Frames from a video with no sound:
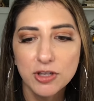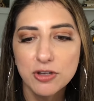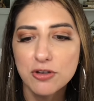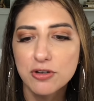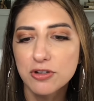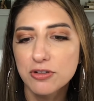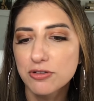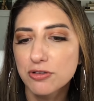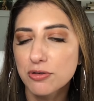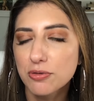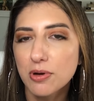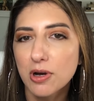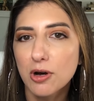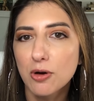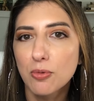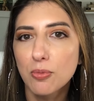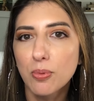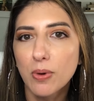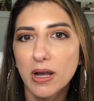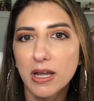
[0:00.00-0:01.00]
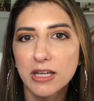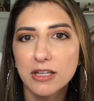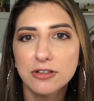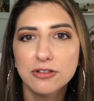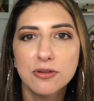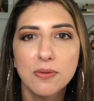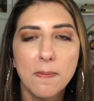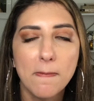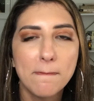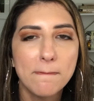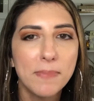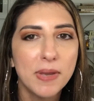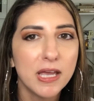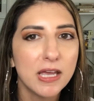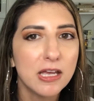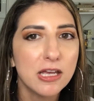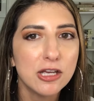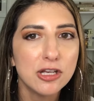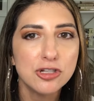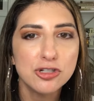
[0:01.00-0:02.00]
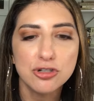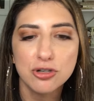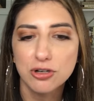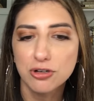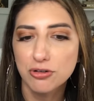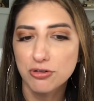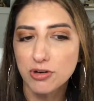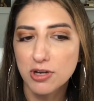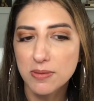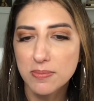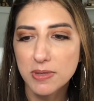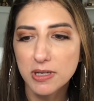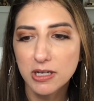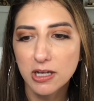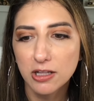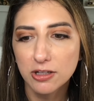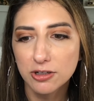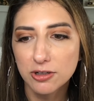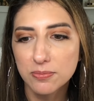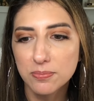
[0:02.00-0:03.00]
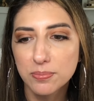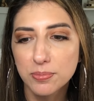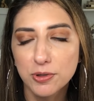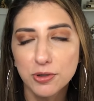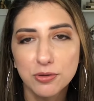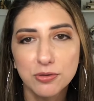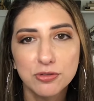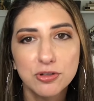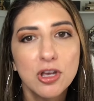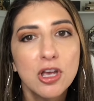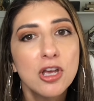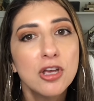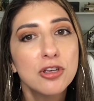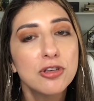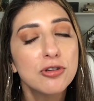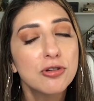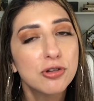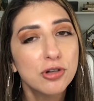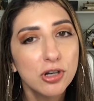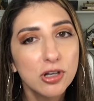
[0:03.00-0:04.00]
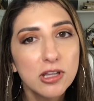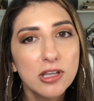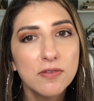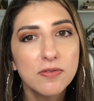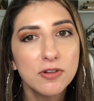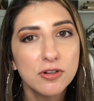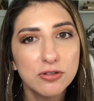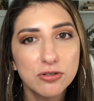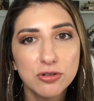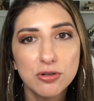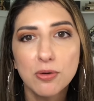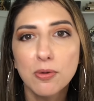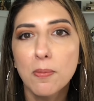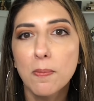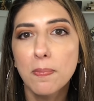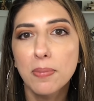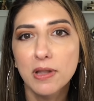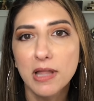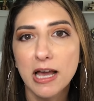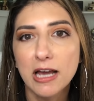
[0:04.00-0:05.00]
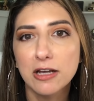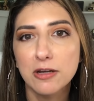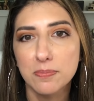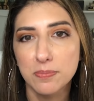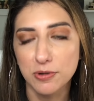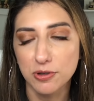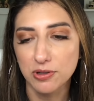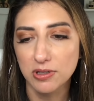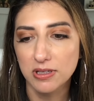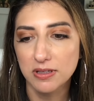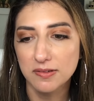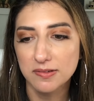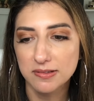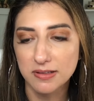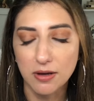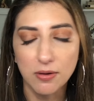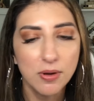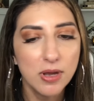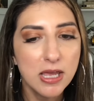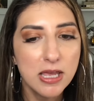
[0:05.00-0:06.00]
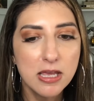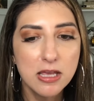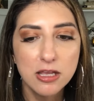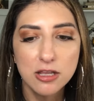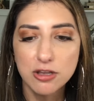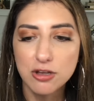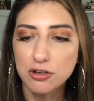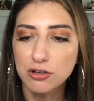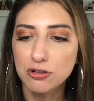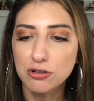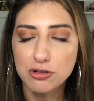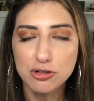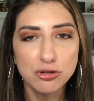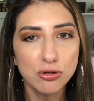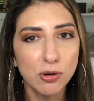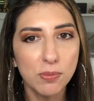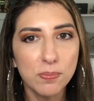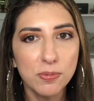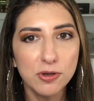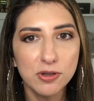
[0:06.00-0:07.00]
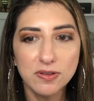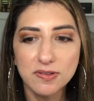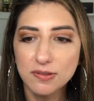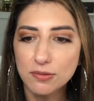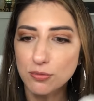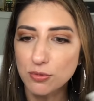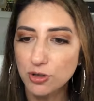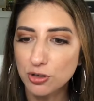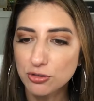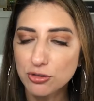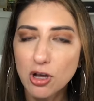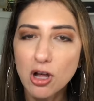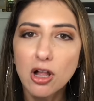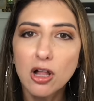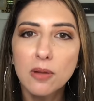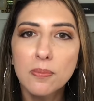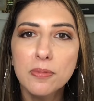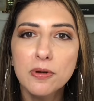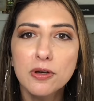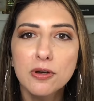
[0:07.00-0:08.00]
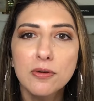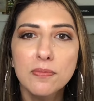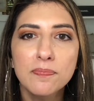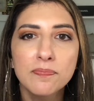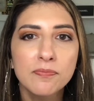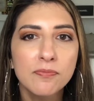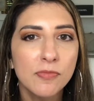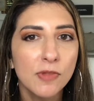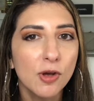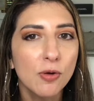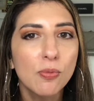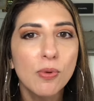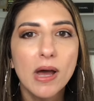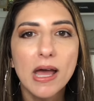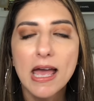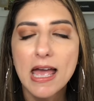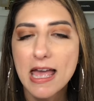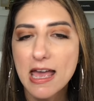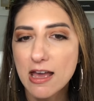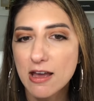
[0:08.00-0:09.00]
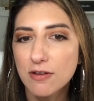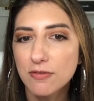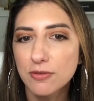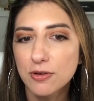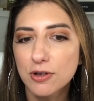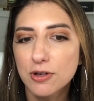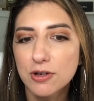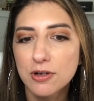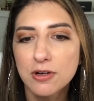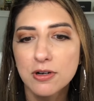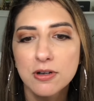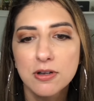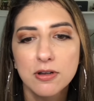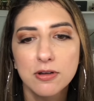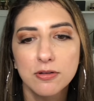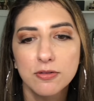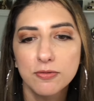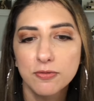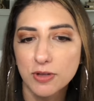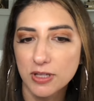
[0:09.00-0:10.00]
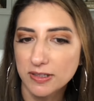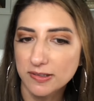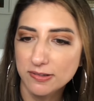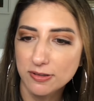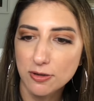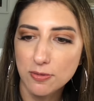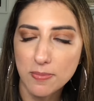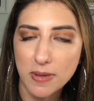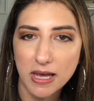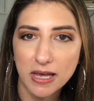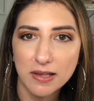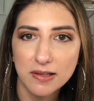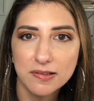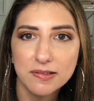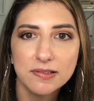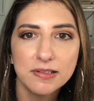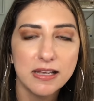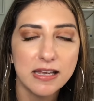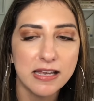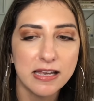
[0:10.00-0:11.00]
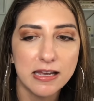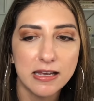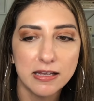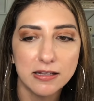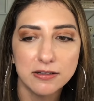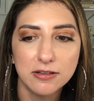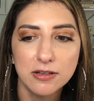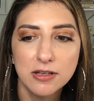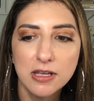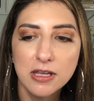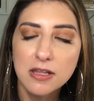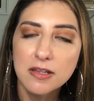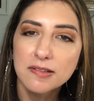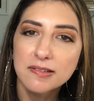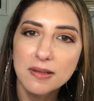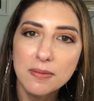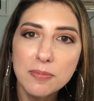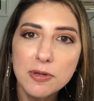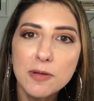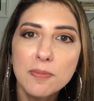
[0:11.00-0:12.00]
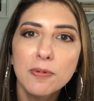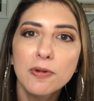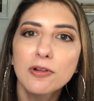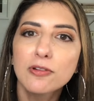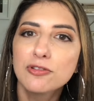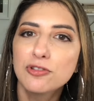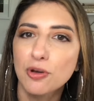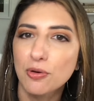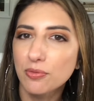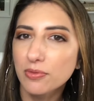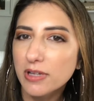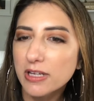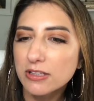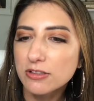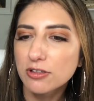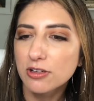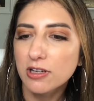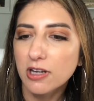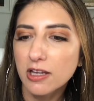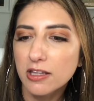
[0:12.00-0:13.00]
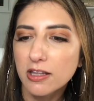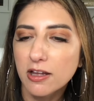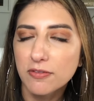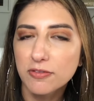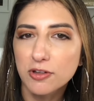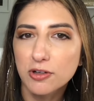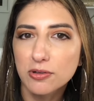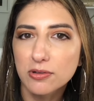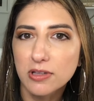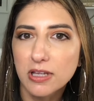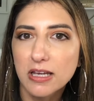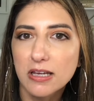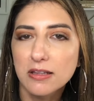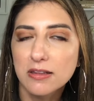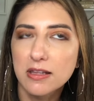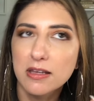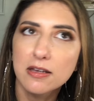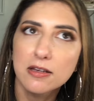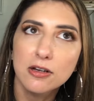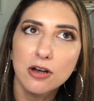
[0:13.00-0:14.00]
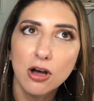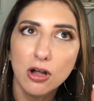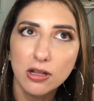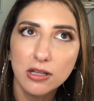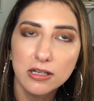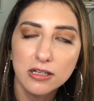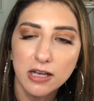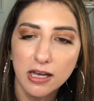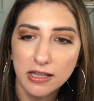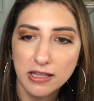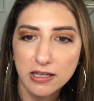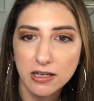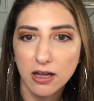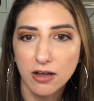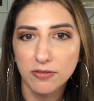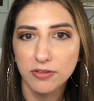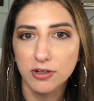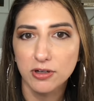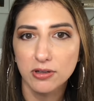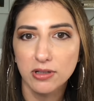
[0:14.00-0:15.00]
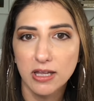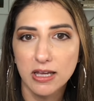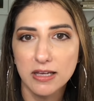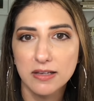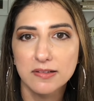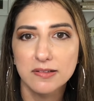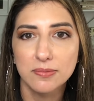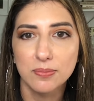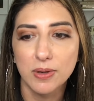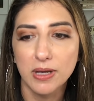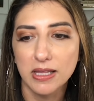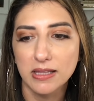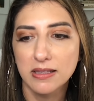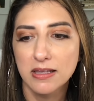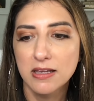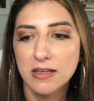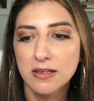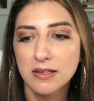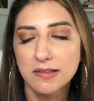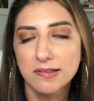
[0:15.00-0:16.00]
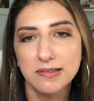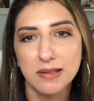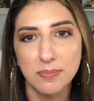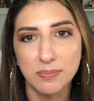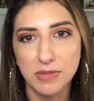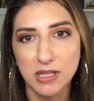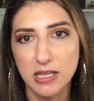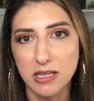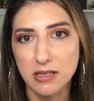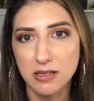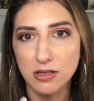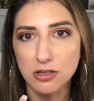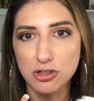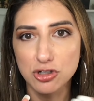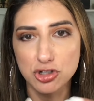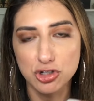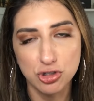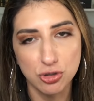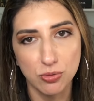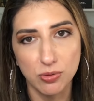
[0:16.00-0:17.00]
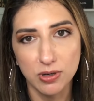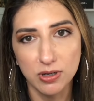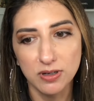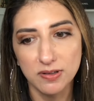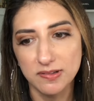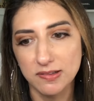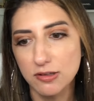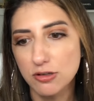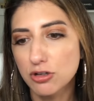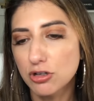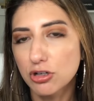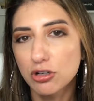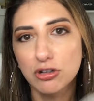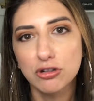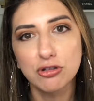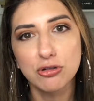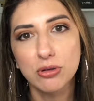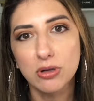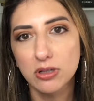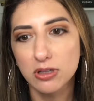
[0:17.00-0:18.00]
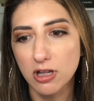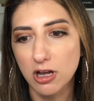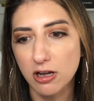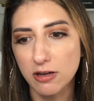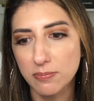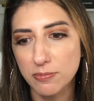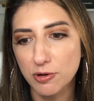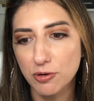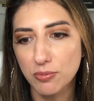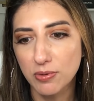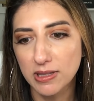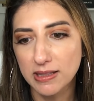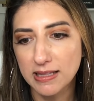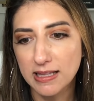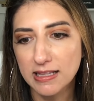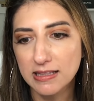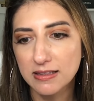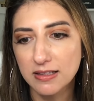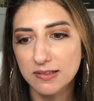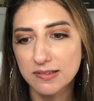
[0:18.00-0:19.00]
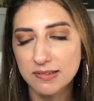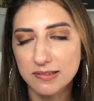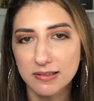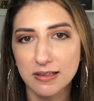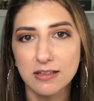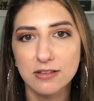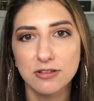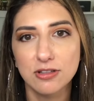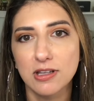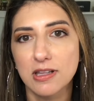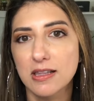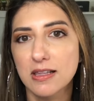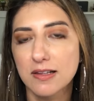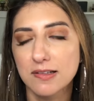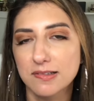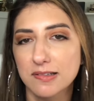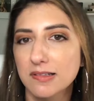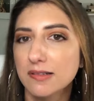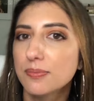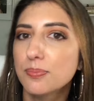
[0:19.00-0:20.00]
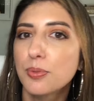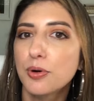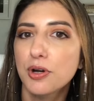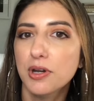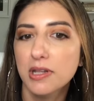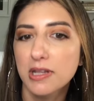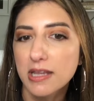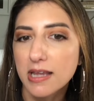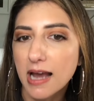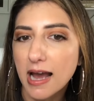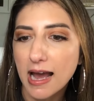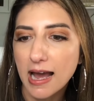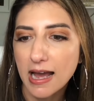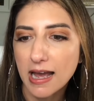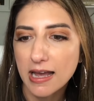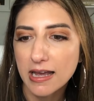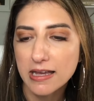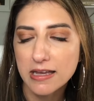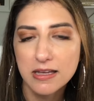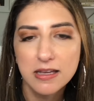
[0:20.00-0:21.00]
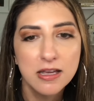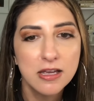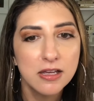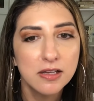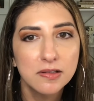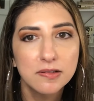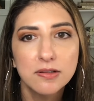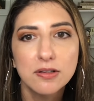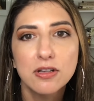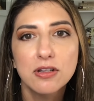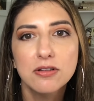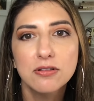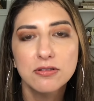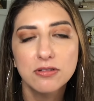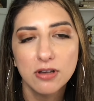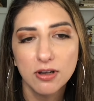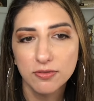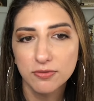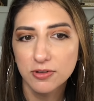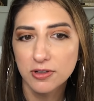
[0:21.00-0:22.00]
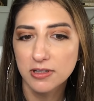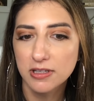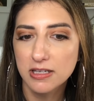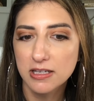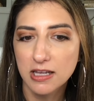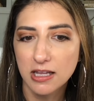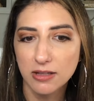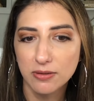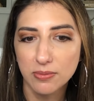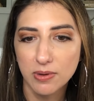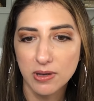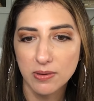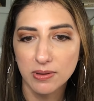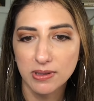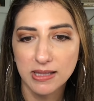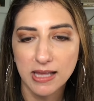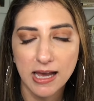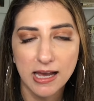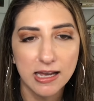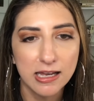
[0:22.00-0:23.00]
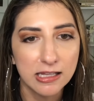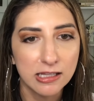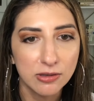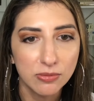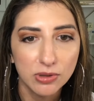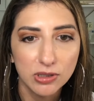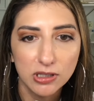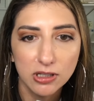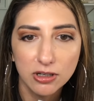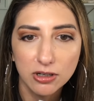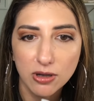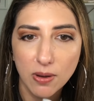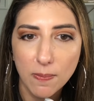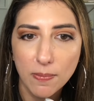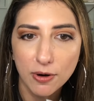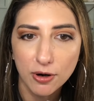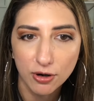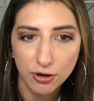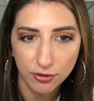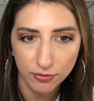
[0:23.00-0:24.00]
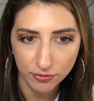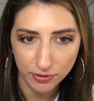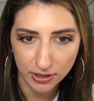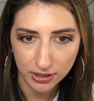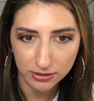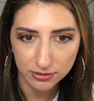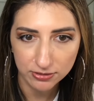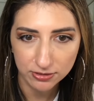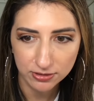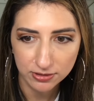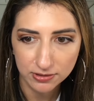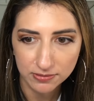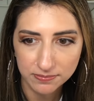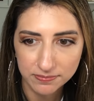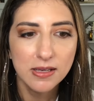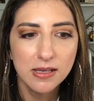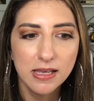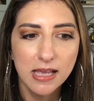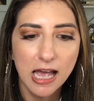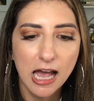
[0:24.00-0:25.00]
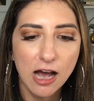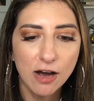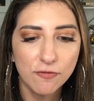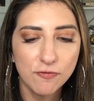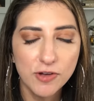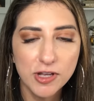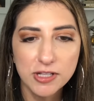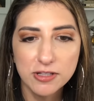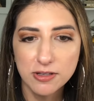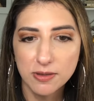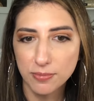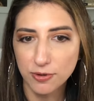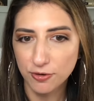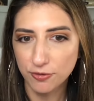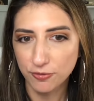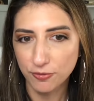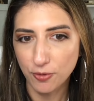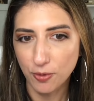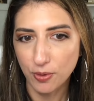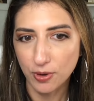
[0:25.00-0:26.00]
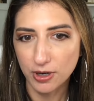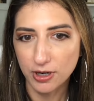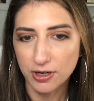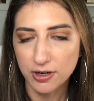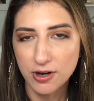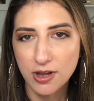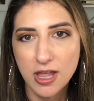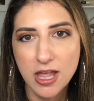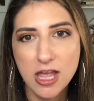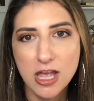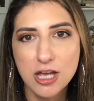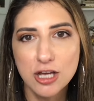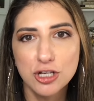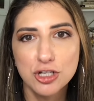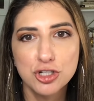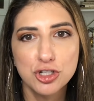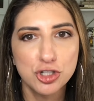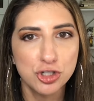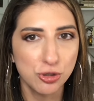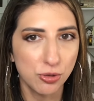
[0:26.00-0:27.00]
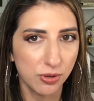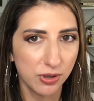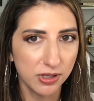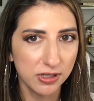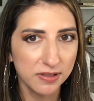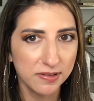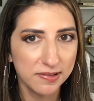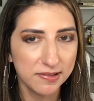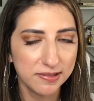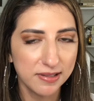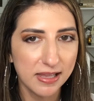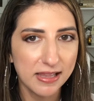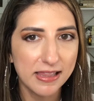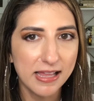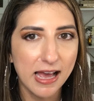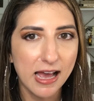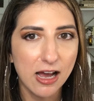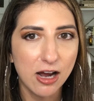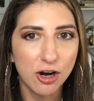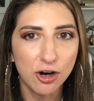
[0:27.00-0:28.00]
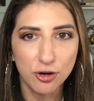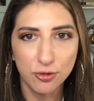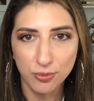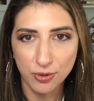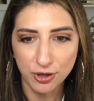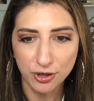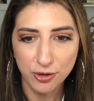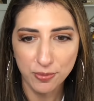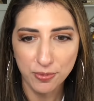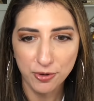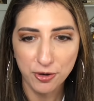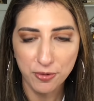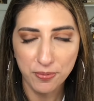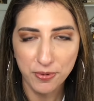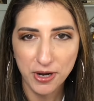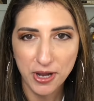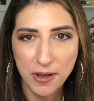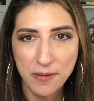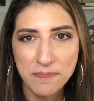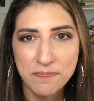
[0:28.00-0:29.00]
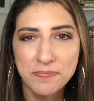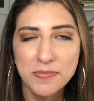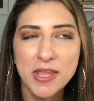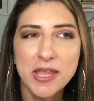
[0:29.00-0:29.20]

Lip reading: You can do a white, beige, a creamy colored boot. You could even do black booties. So you could do short boots or a tall boot, whatever fits you best. And some people don't like to cut off their leg. They call it cutting off their legs with something short. So you could do a long boot with it. The slit to this is pretty high, so you can definitely get away with that and it would look perfect. Outfit number 4, shorts that are work appropriate.